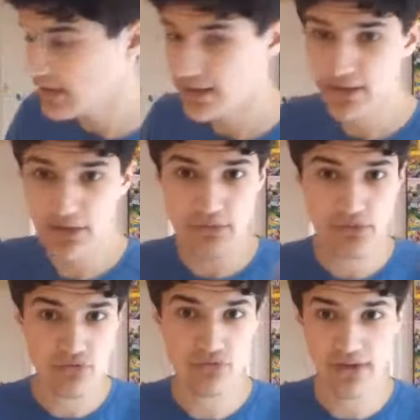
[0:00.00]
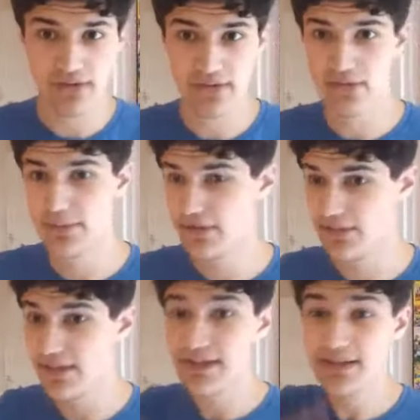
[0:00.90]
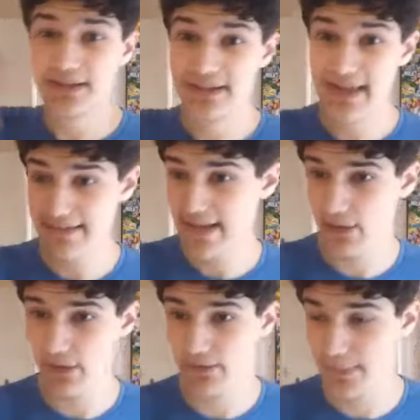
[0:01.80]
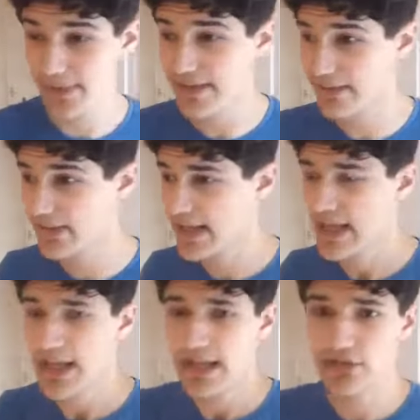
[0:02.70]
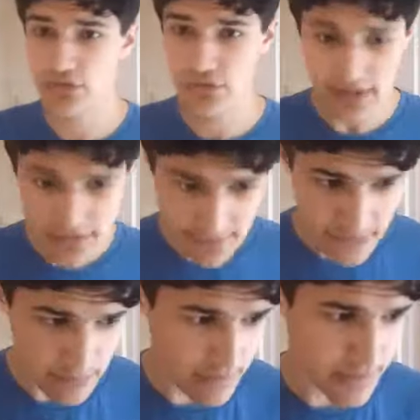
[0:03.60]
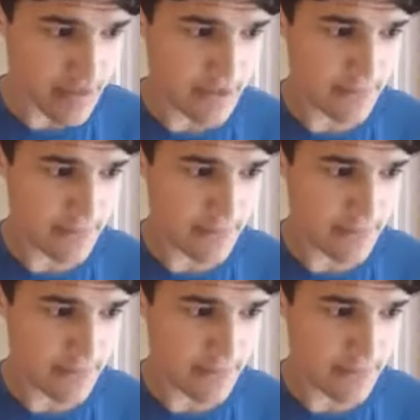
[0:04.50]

He doesn't just run in situations, he can get out of them easily. He tries to put